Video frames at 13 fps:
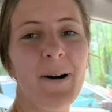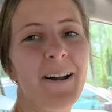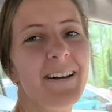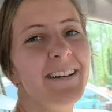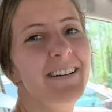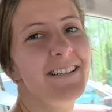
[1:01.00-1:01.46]

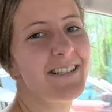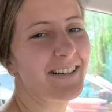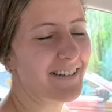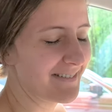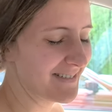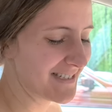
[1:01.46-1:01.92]
pretty
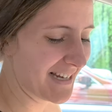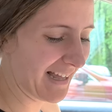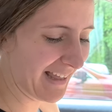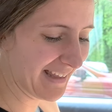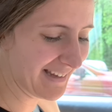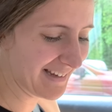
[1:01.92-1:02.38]
sure it was
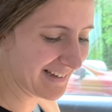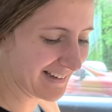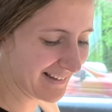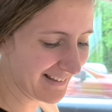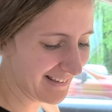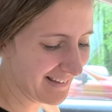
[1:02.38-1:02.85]
hike.
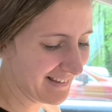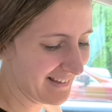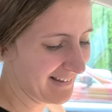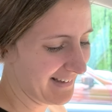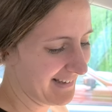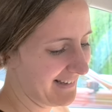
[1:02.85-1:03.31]
Yeah,
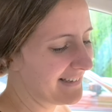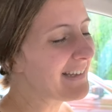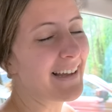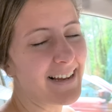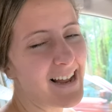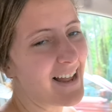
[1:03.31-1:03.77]

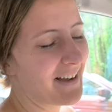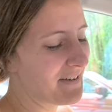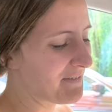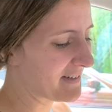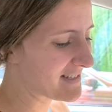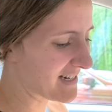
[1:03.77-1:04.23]
yeah, yeah,
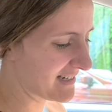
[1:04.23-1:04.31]
it was